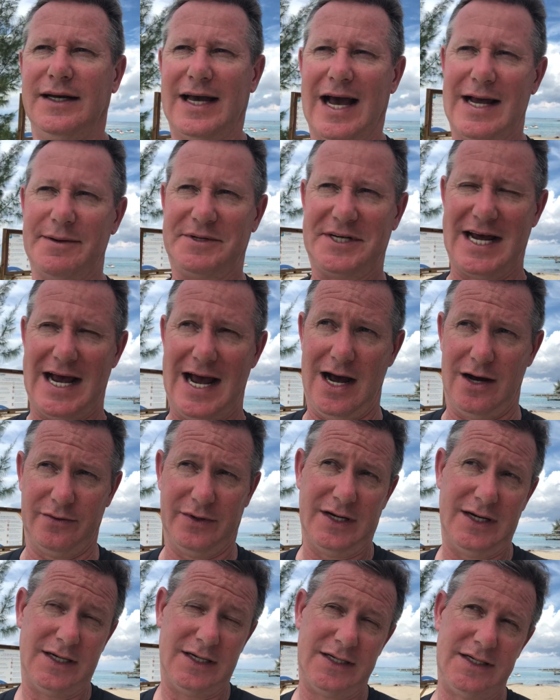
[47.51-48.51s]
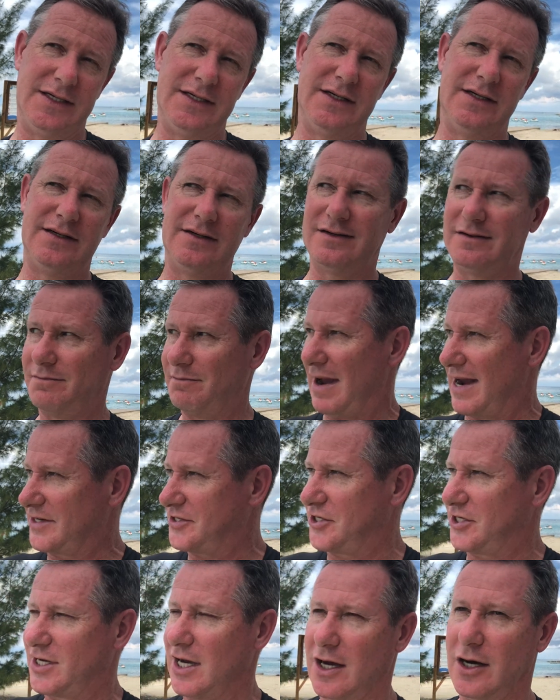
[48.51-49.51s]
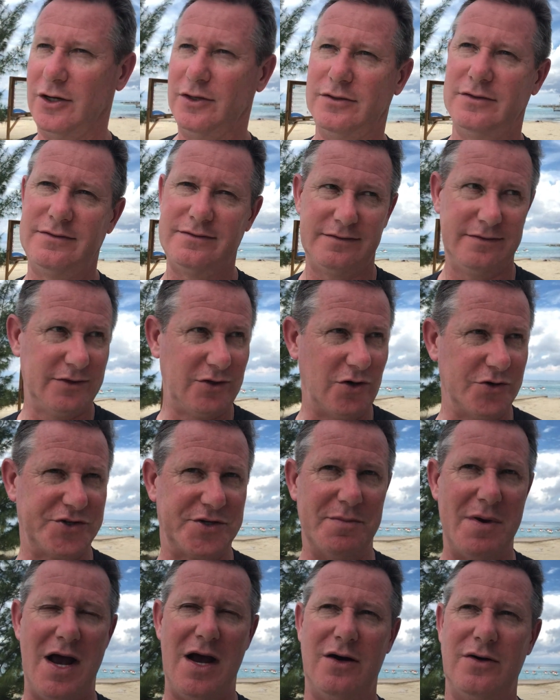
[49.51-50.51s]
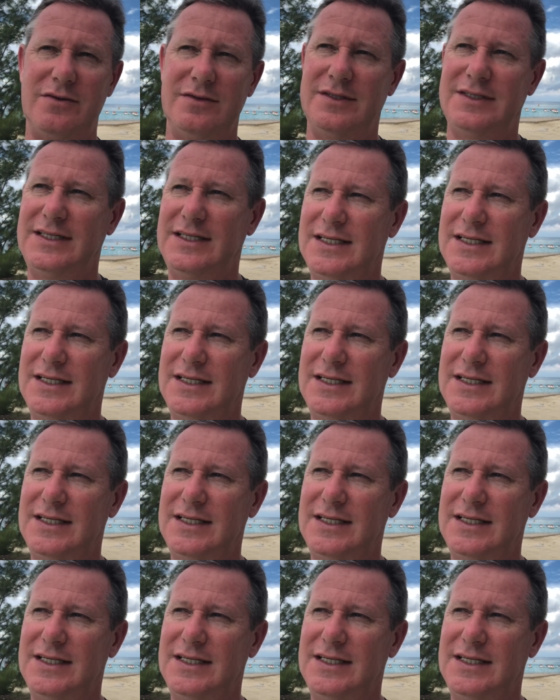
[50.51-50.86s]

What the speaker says: Cape Town, Mexico, Cozumel,